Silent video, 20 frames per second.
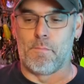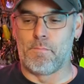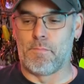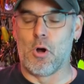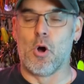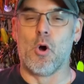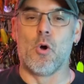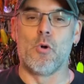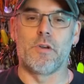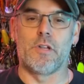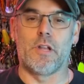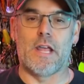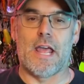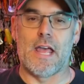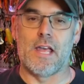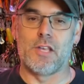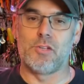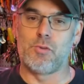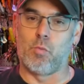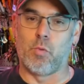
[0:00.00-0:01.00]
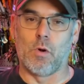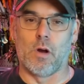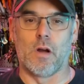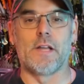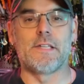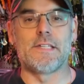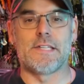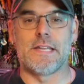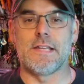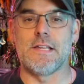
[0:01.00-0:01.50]
boat as we're
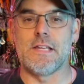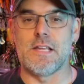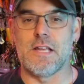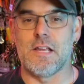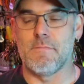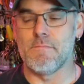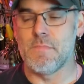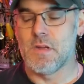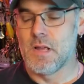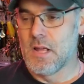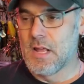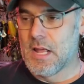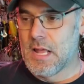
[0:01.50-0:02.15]
a team